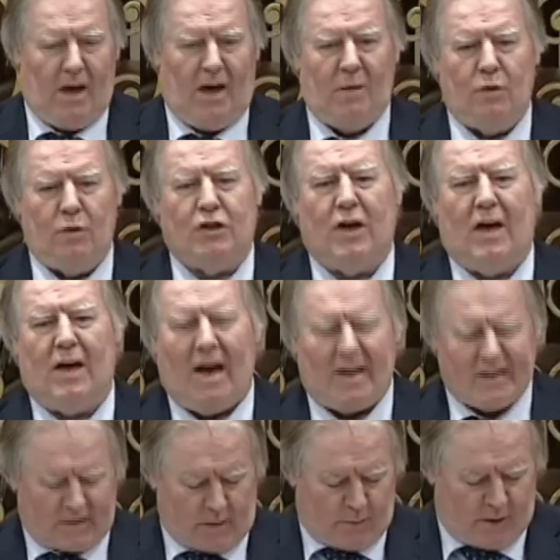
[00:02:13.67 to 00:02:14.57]
which
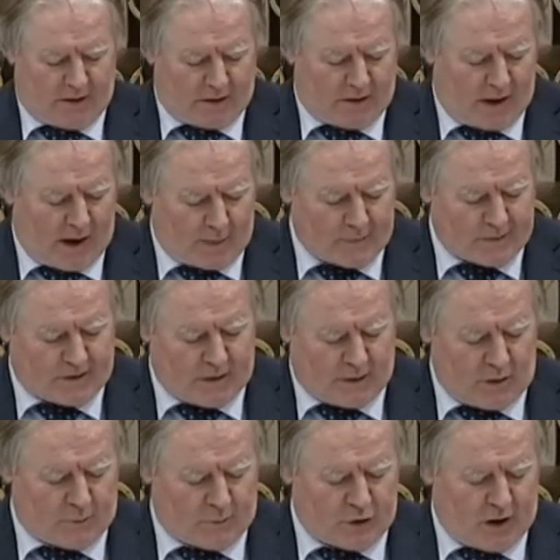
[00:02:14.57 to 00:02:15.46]
has to be the absolute
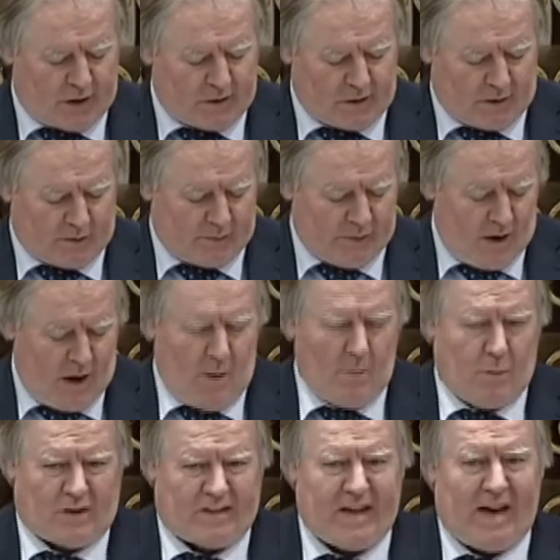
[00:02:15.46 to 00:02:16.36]
objective.
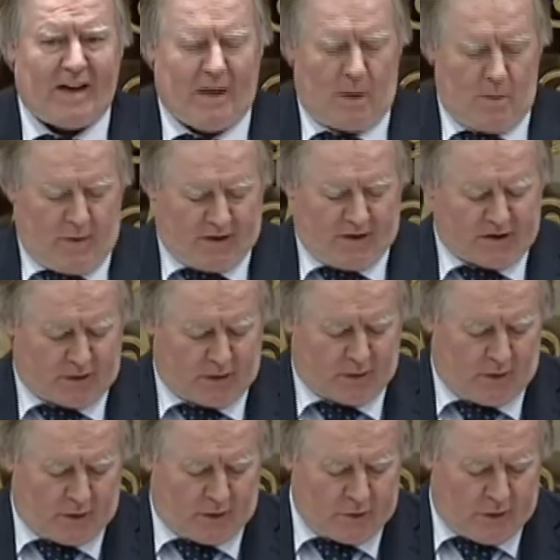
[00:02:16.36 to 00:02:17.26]
But sadly,
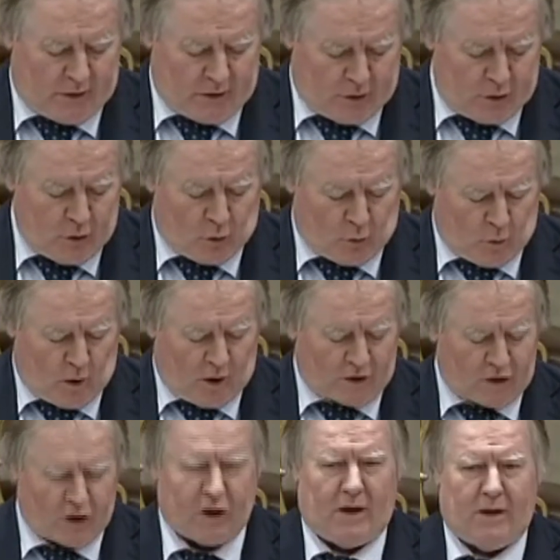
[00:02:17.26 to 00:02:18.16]
Minister, in your
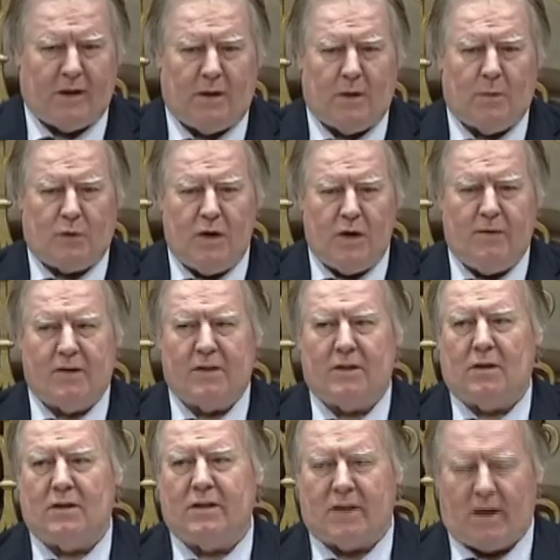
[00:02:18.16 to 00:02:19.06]
watch and in the
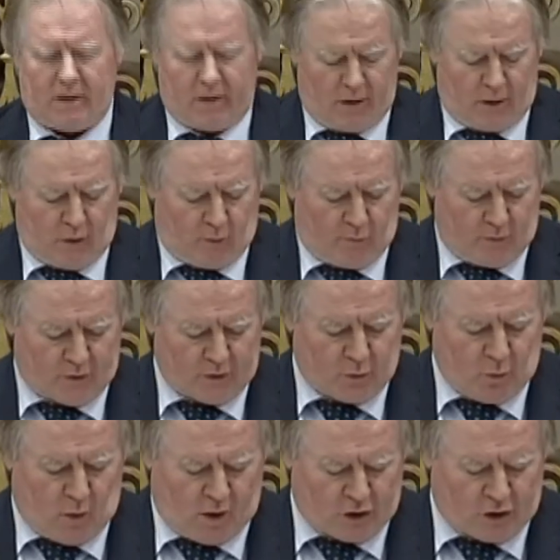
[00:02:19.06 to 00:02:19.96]
previous austerity government's
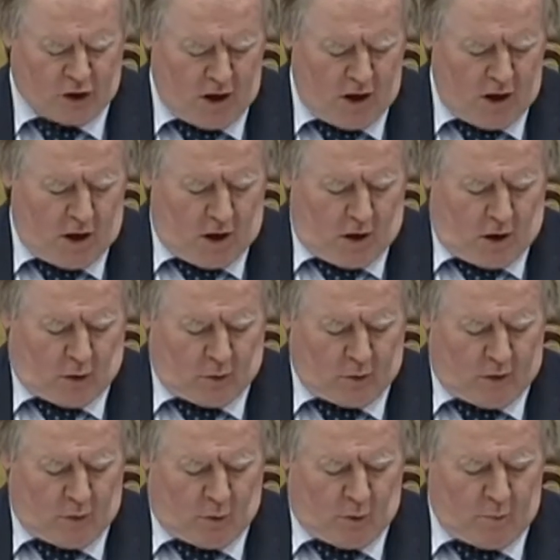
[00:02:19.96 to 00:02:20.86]
watch,
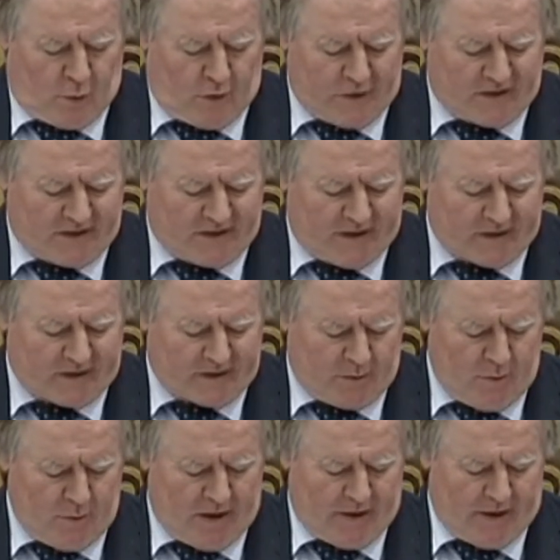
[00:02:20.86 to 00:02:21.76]
only 1.6
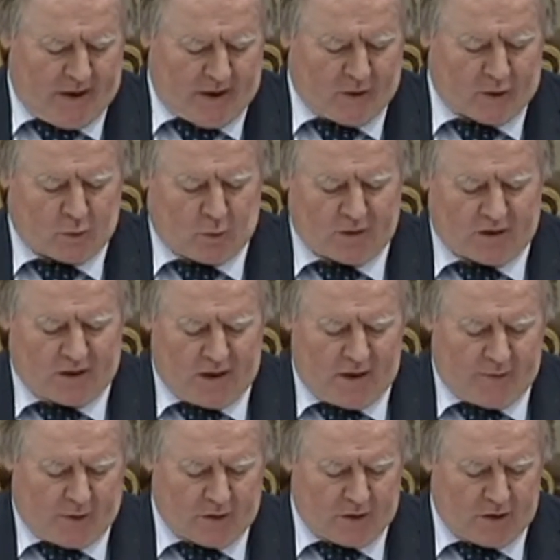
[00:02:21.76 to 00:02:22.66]
million hours were
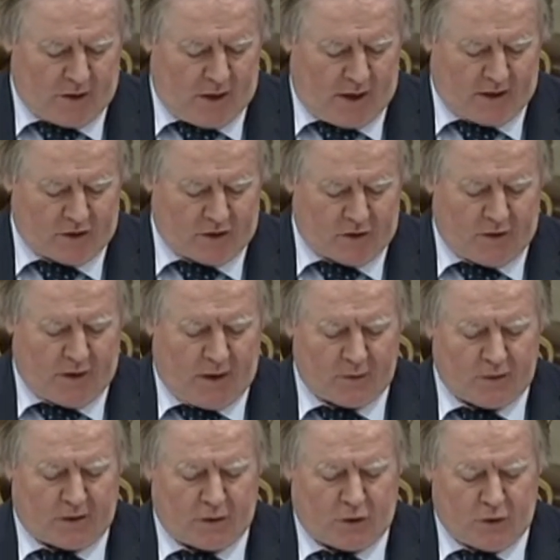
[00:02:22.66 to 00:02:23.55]
delivered to
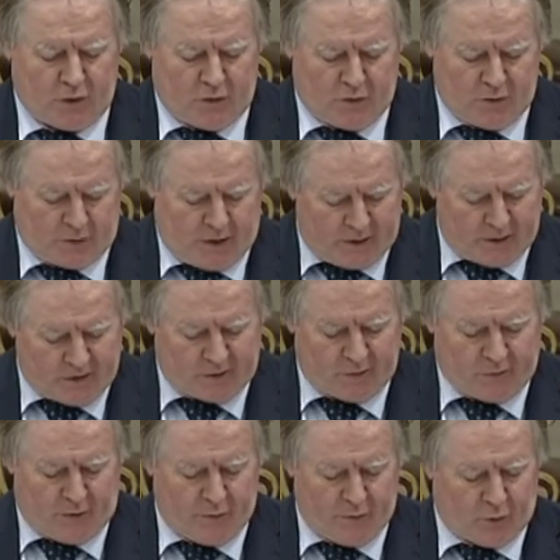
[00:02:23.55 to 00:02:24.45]

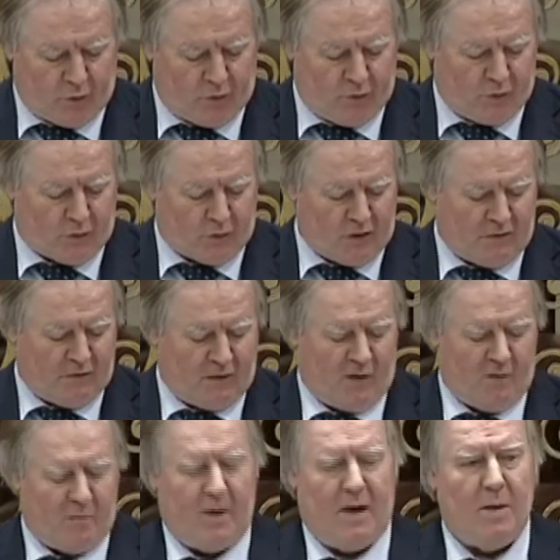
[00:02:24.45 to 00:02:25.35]

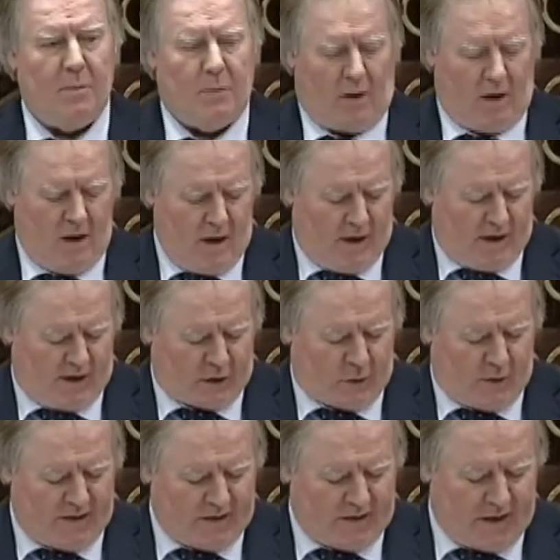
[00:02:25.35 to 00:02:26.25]
2,535 people in
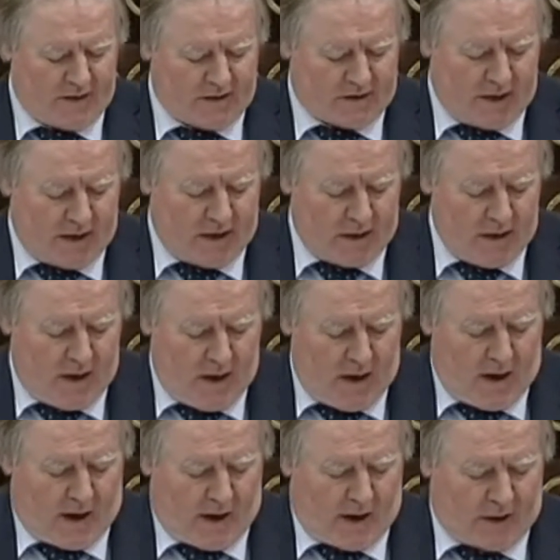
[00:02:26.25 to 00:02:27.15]
2018
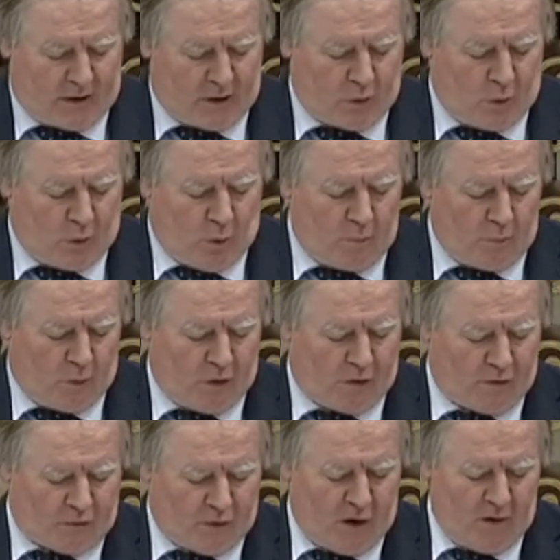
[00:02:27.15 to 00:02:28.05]
and only
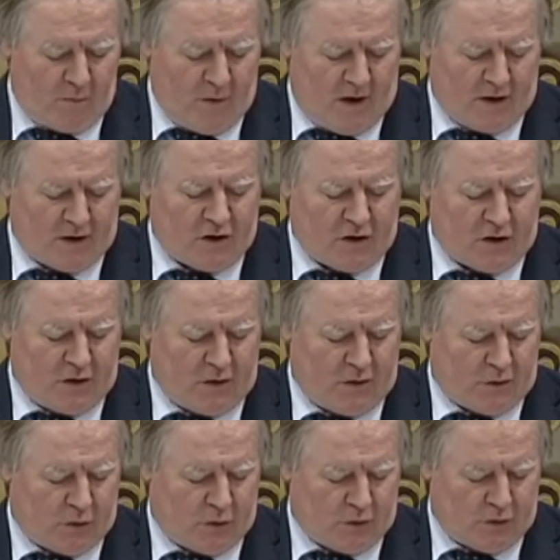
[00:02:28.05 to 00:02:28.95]
1.5 million
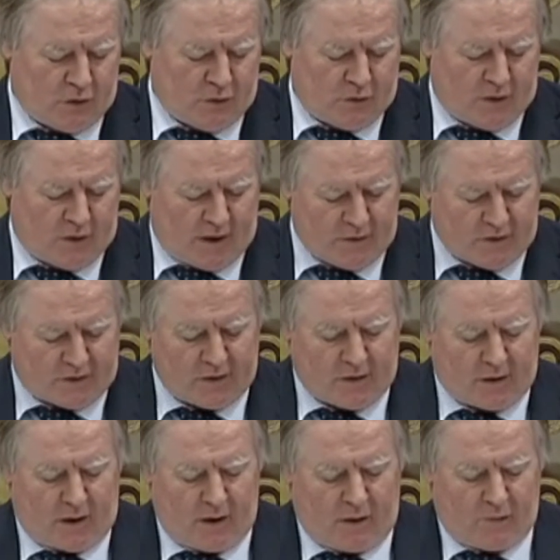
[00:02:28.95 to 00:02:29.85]
to
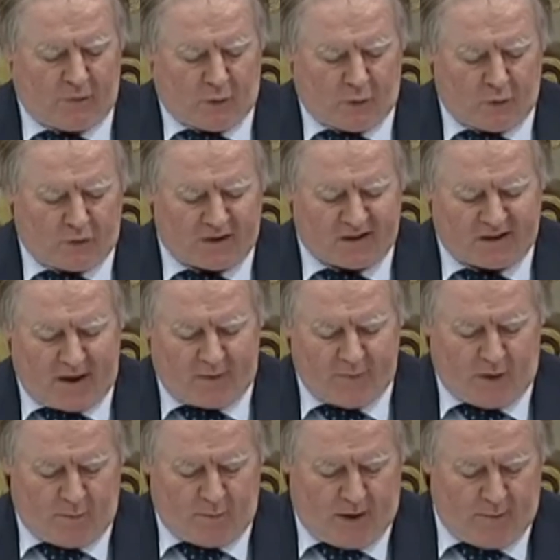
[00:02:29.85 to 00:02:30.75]

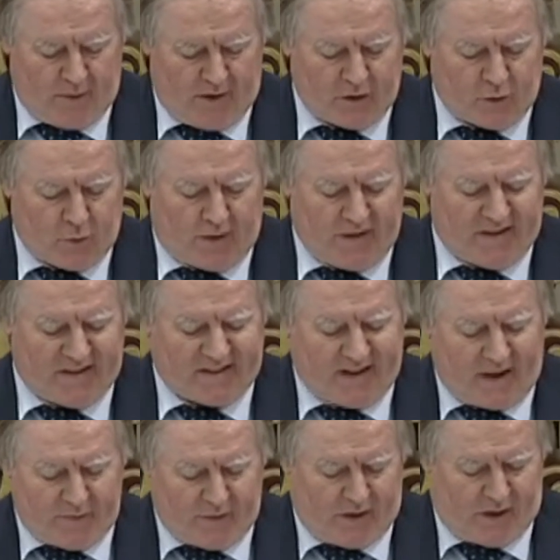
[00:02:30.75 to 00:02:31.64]
2,470 people in
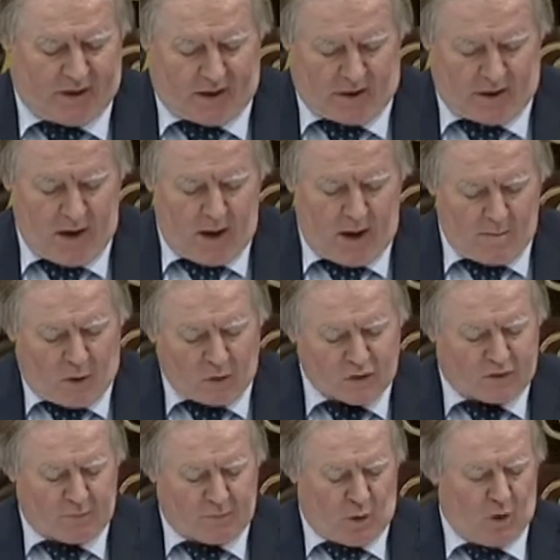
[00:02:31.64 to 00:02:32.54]
2017.
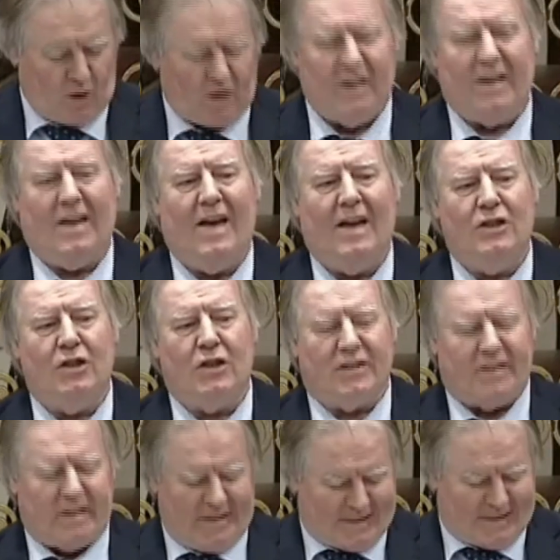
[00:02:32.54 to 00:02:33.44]
Most importantly,
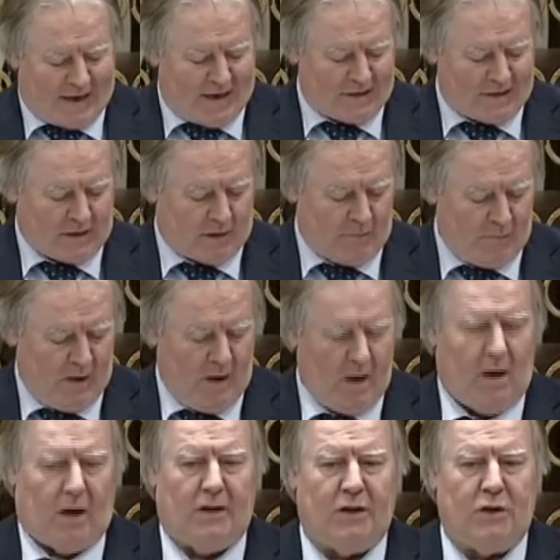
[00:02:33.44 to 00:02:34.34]
HSE data
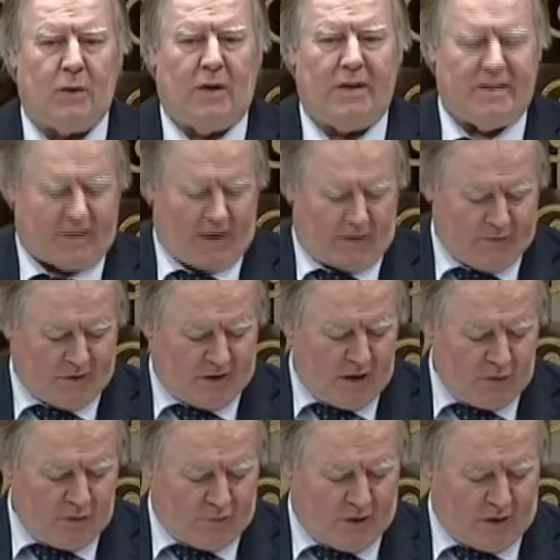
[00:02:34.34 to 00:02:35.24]
on the
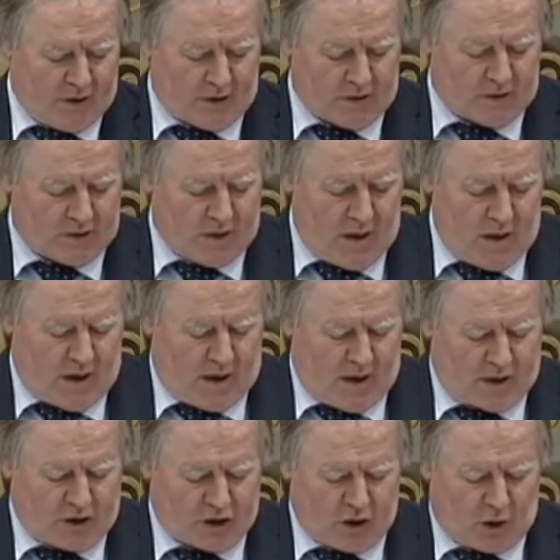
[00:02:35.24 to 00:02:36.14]
2017 figures
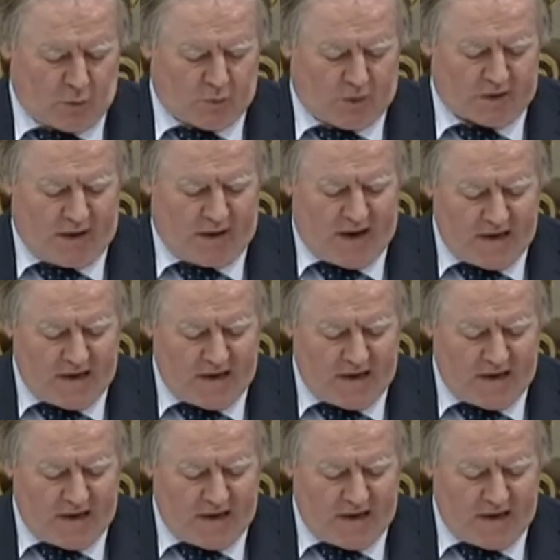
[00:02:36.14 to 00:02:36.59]
showed that